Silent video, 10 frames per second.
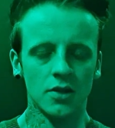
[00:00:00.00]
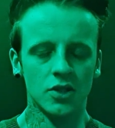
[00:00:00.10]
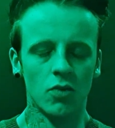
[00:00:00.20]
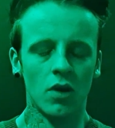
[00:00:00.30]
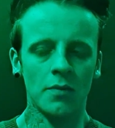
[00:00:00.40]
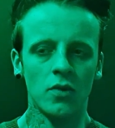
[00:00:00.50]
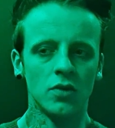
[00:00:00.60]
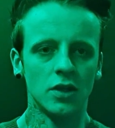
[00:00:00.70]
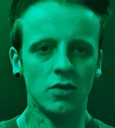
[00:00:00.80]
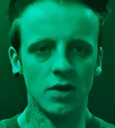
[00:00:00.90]
So what I'm
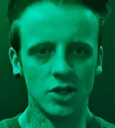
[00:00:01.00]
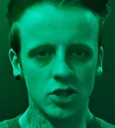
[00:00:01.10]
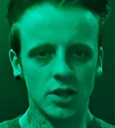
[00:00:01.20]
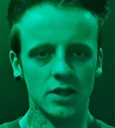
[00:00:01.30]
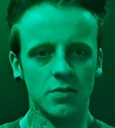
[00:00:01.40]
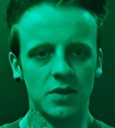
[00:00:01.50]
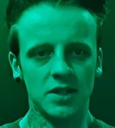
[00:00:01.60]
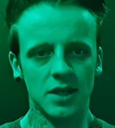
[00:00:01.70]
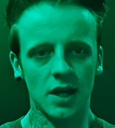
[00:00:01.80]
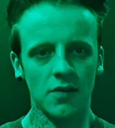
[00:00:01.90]
going to do is, just to
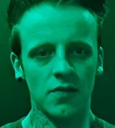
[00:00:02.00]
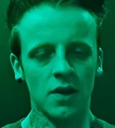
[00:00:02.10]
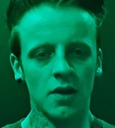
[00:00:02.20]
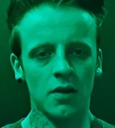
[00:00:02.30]
be safe,